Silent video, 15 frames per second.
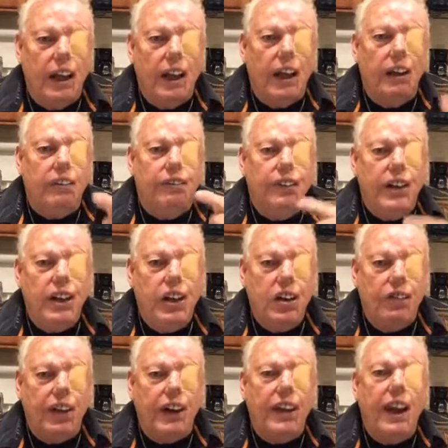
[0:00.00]
and feeding your
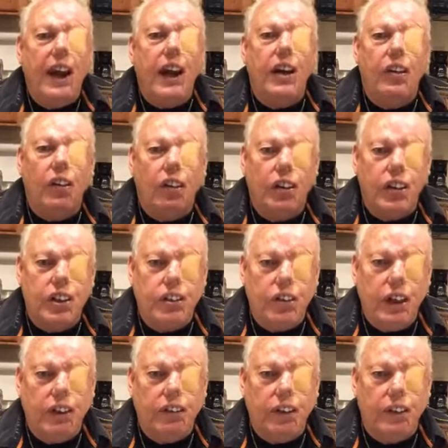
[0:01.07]
faith and drawing
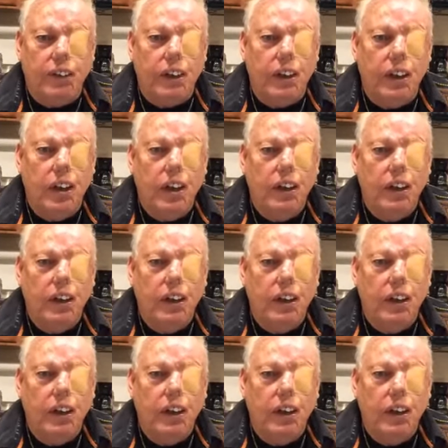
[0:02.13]
strength from it.